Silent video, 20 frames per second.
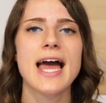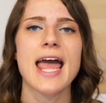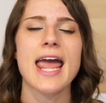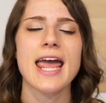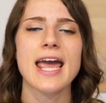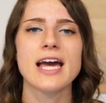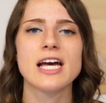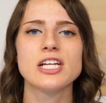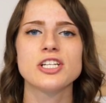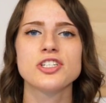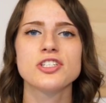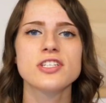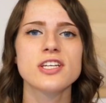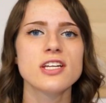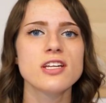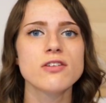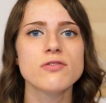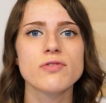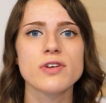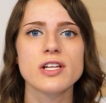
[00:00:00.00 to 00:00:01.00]
and just
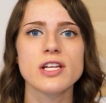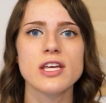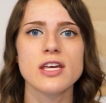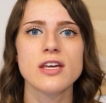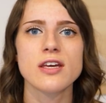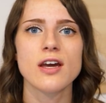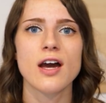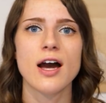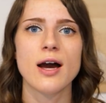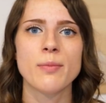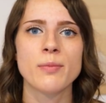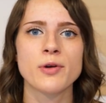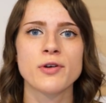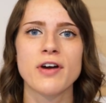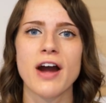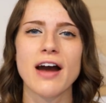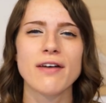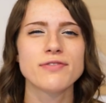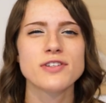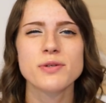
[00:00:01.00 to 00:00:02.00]
getting really
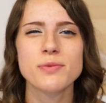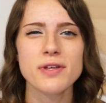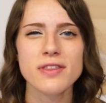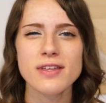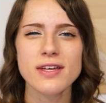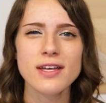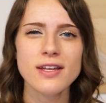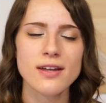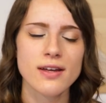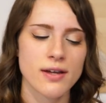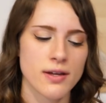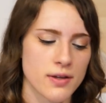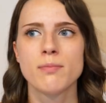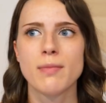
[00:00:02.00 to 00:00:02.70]
crafty with it.